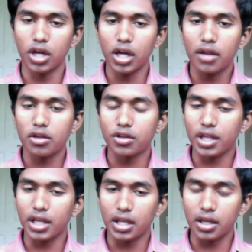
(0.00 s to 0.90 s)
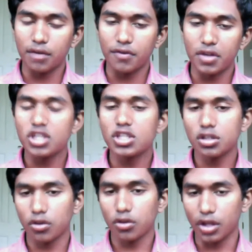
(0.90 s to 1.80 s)
the
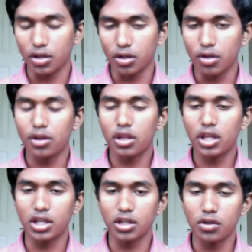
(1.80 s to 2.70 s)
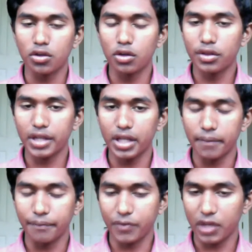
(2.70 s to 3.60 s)
physician or the nurse can use
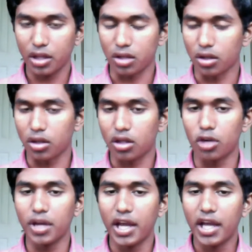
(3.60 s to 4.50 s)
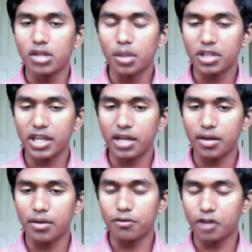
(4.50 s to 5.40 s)
the stethoscope to be able to get
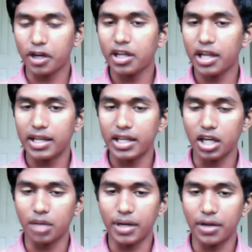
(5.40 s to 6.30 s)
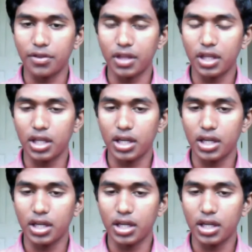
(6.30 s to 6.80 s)
a very good idea about the